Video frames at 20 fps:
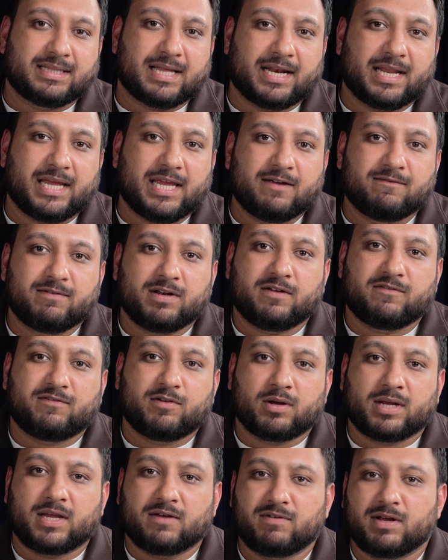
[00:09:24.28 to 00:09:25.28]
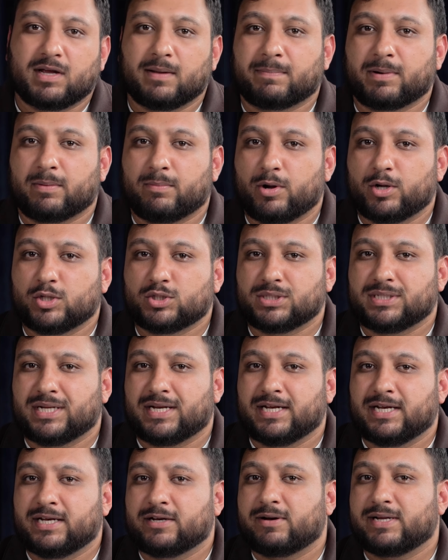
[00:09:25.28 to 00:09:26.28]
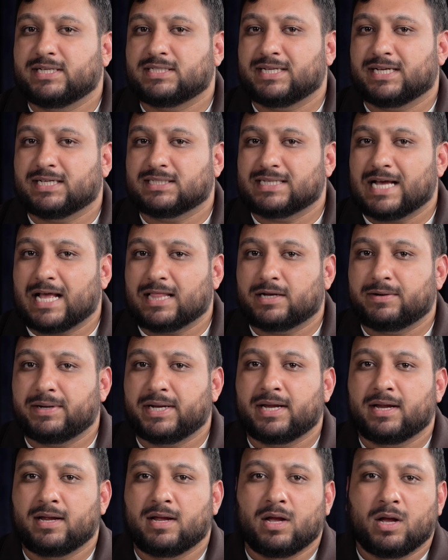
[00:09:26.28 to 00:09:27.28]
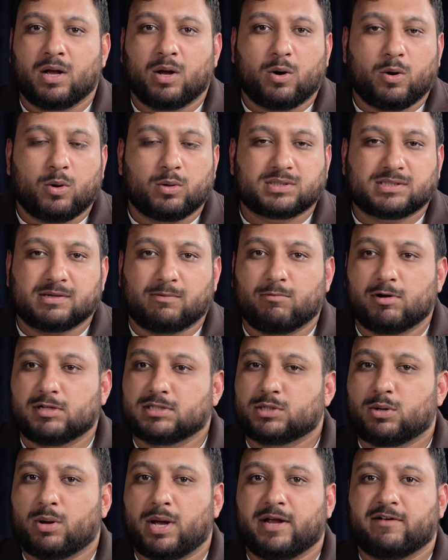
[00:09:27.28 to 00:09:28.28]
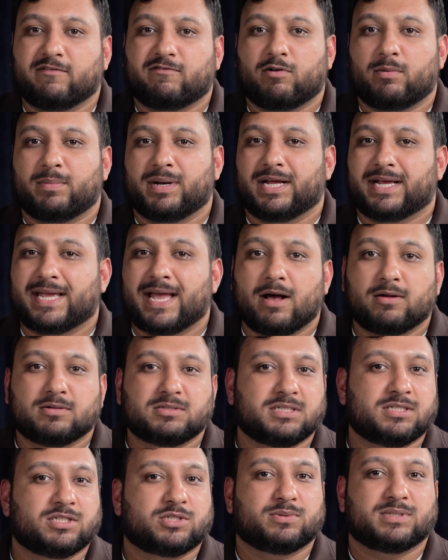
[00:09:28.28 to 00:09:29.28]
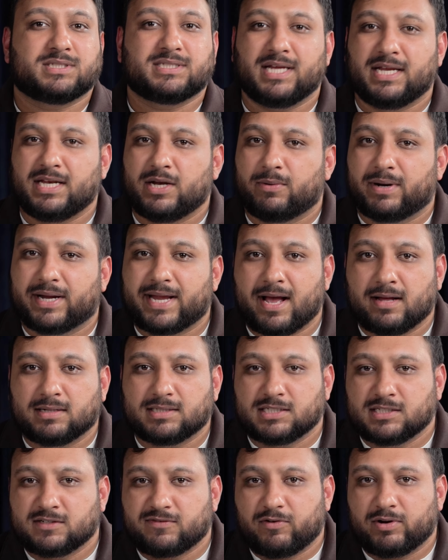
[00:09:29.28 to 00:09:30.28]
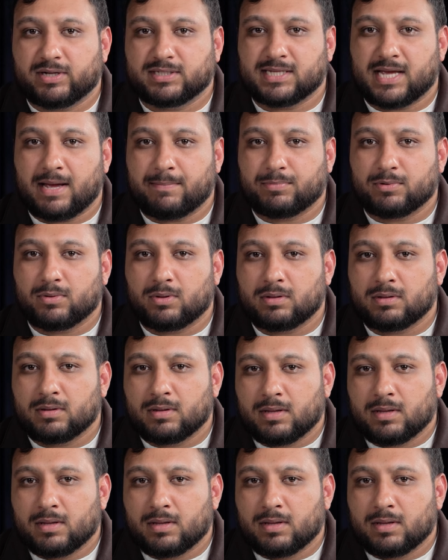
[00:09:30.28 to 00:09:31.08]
that even if you're giving a promotion and increasing a salary, or someone's going from an accountant to a senior accountant, for example,